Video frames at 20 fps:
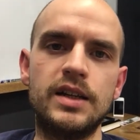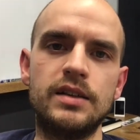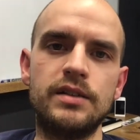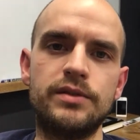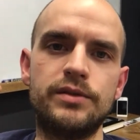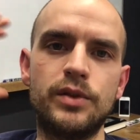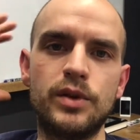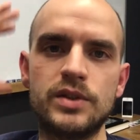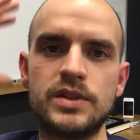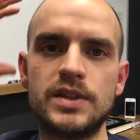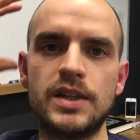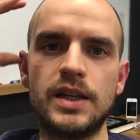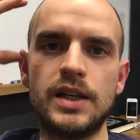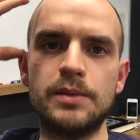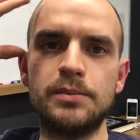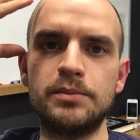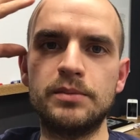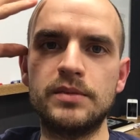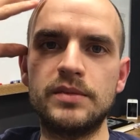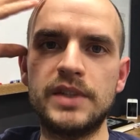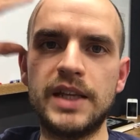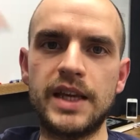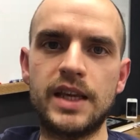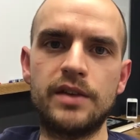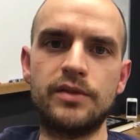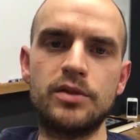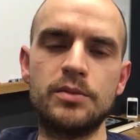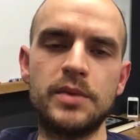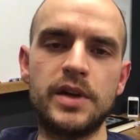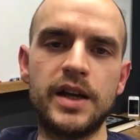thoughts that I'm taking
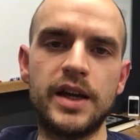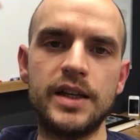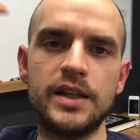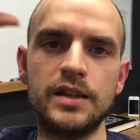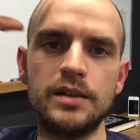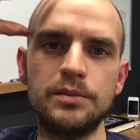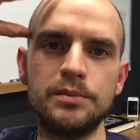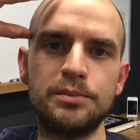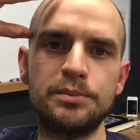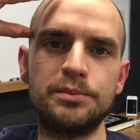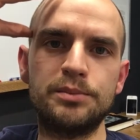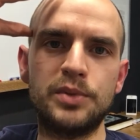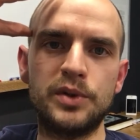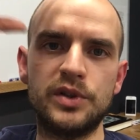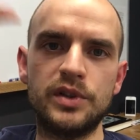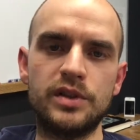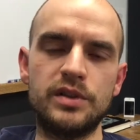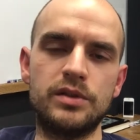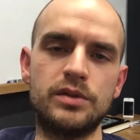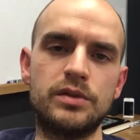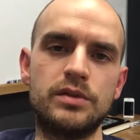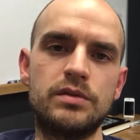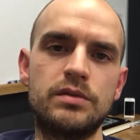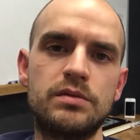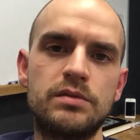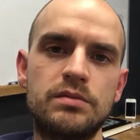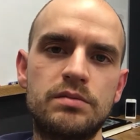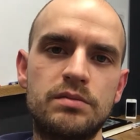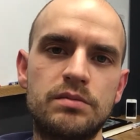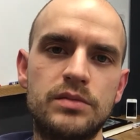from my head and putting,
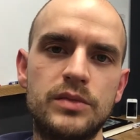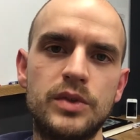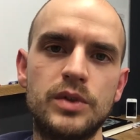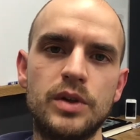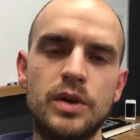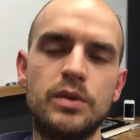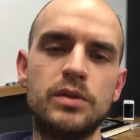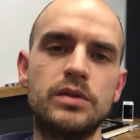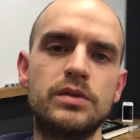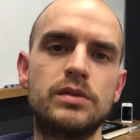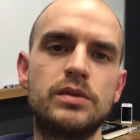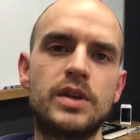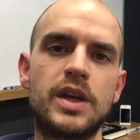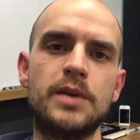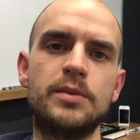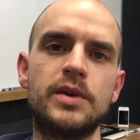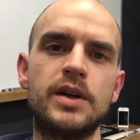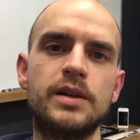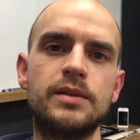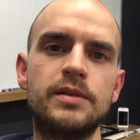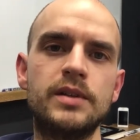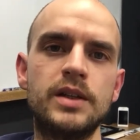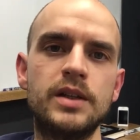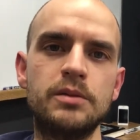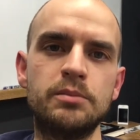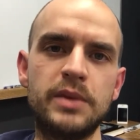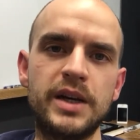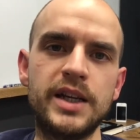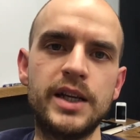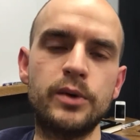you know, to camera.
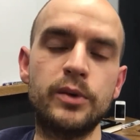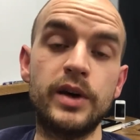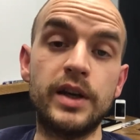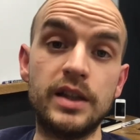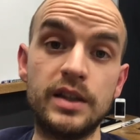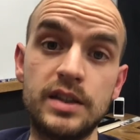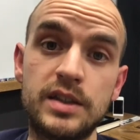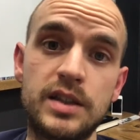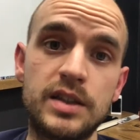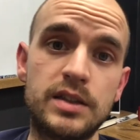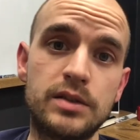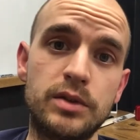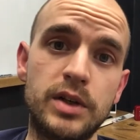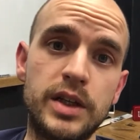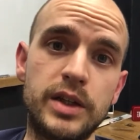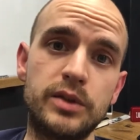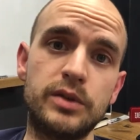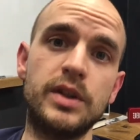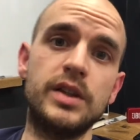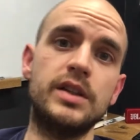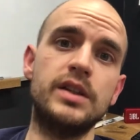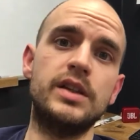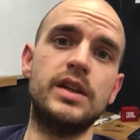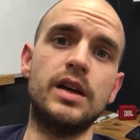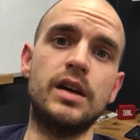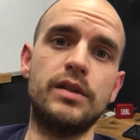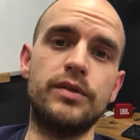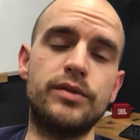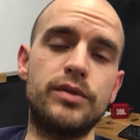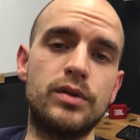By the way, this is a really good
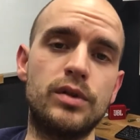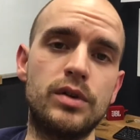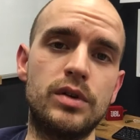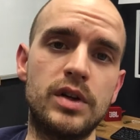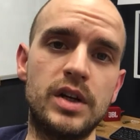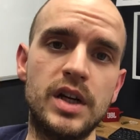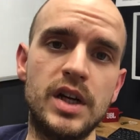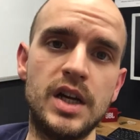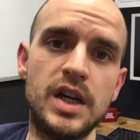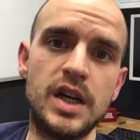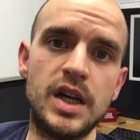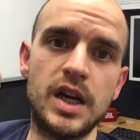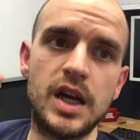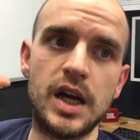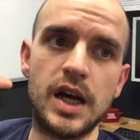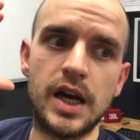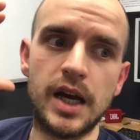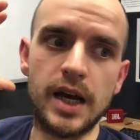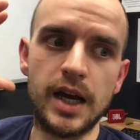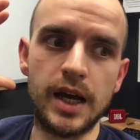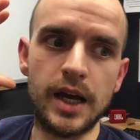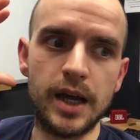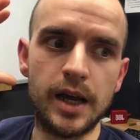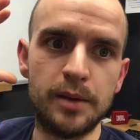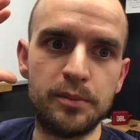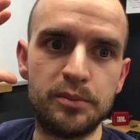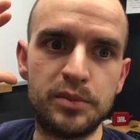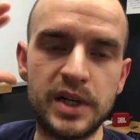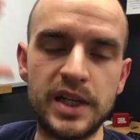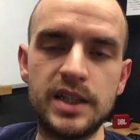idea for
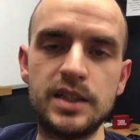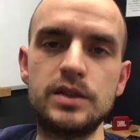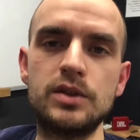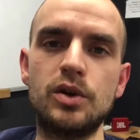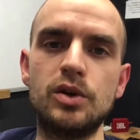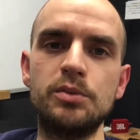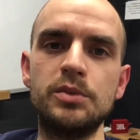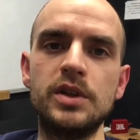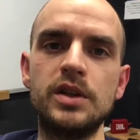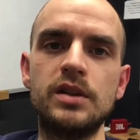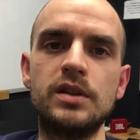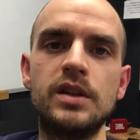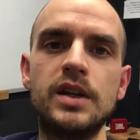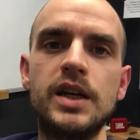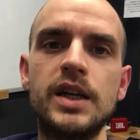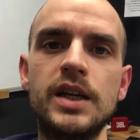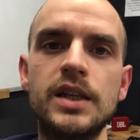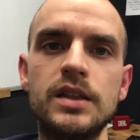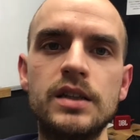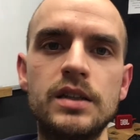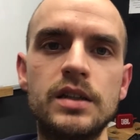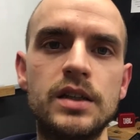brainstorming and